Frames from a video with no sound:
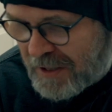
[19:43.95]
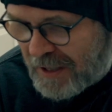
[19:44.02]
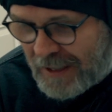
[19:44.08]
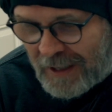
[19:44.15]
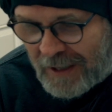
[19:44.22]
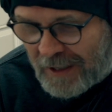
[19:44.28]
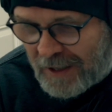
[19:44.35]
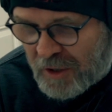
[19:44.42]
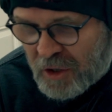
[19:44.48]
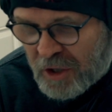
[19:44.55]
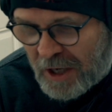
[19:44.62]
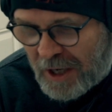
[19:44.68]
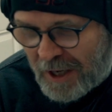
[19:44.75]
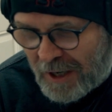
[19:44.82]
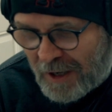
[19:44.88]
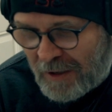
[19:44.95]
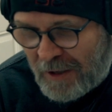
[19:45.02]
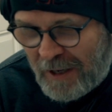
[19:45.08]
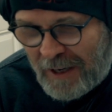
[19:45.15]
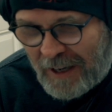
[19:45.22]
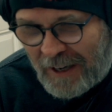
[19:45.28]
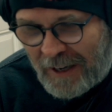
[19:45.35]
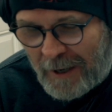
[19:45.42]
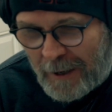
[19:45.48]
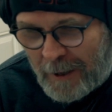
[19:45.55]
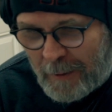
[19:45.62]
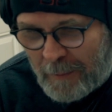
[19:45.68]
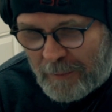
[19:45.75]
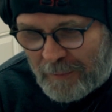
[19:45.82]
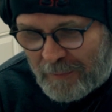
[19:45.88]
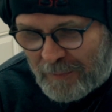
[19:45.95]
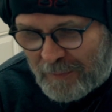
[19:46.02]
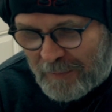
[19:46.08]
sitting on a chair. Do